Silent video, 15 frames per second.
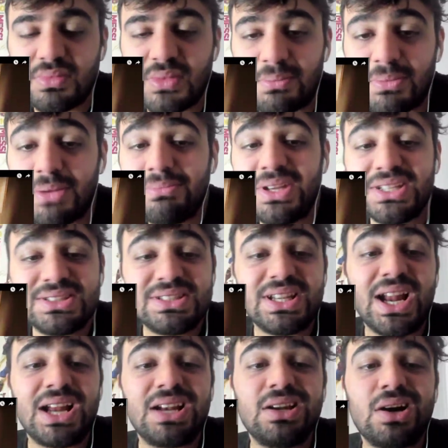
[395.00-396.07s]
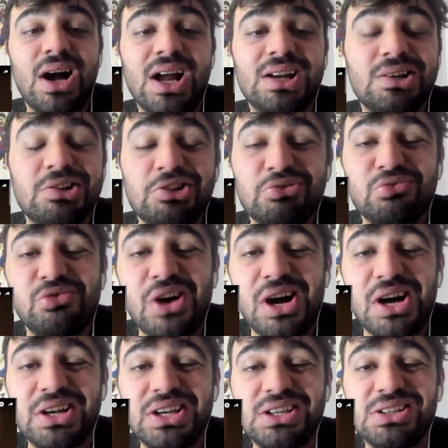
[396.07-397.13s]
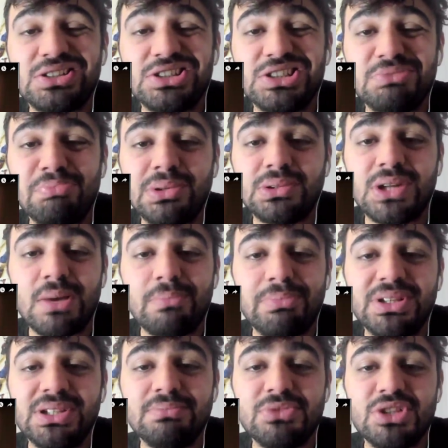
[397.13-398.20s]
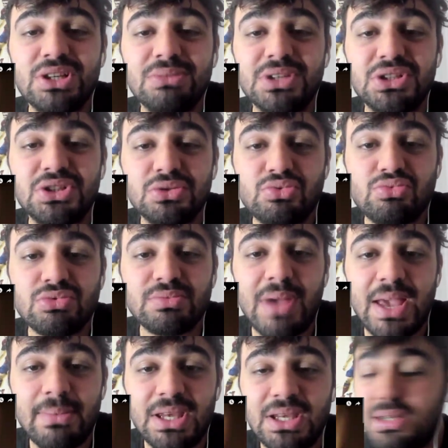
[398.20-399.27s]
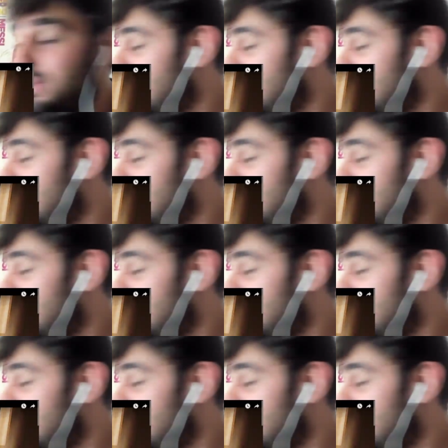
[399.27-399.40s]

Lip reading: My man said, I know Vaughn in there. She pulled up in them Jimmy Choo's, baby.